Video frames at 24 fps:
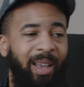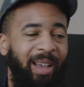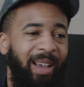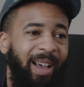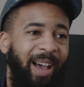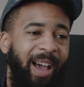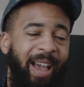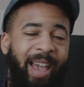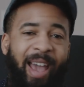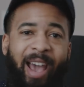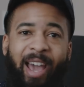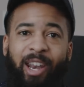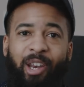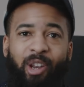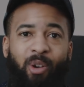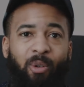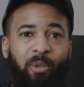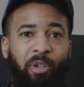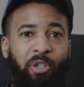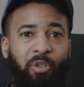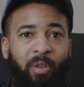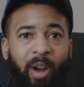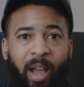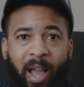I had no
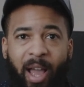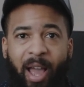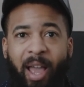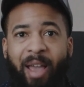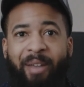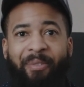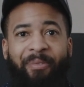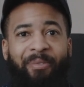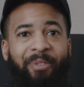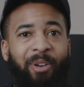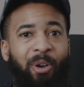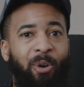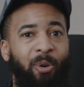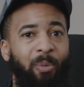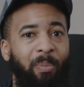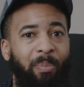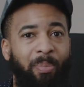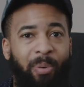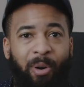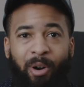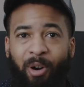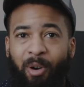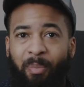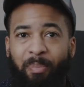drive, no
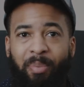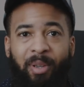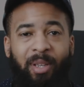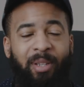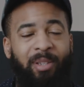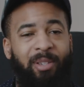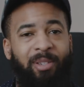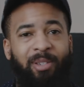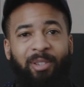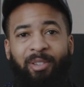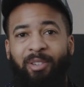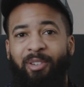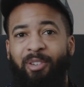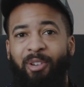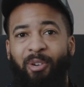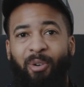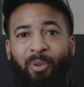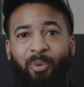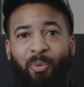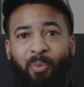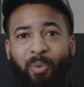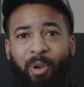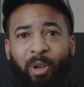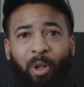purpose,
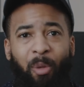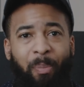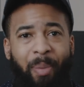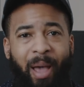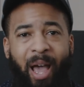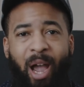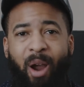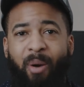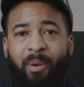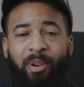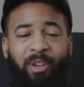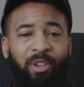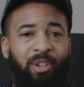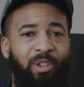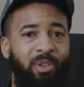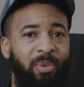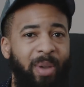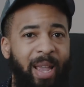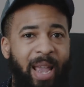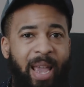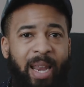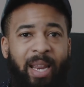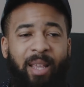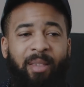no willpower to do
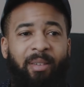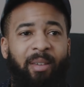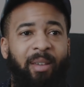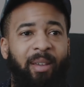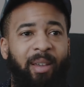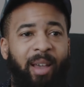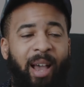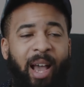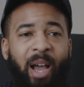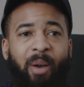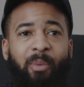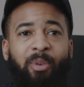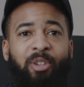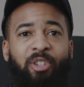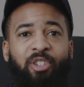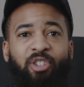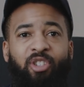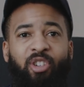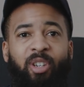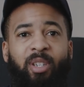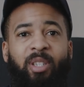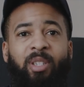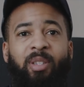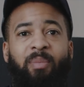anything. I was
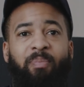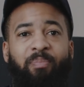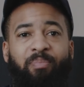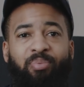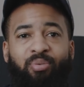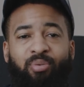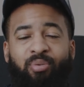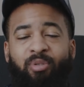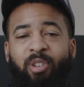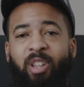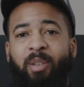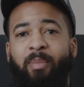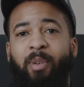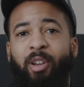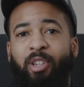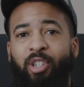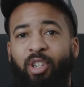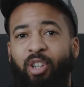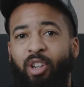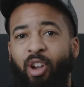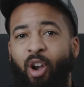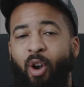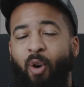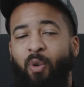just pretty
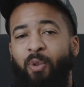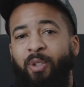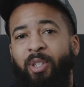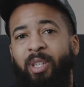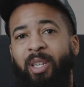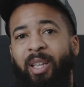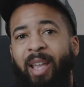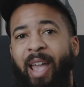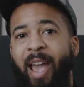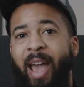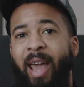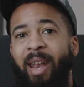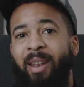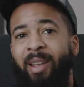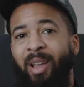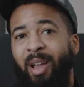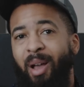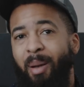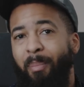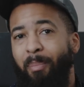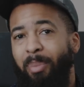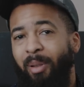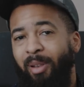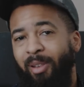much coasting at
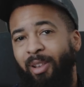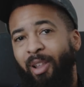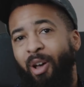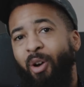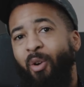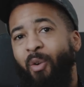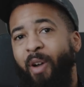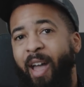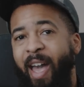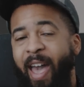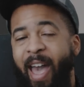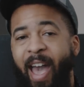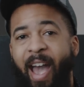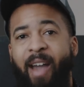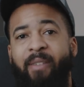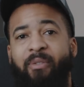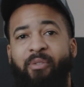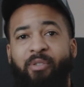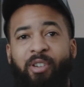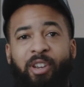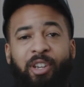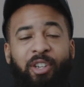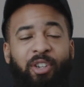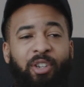below
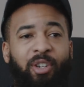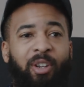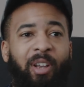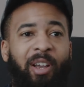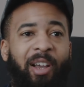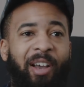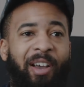average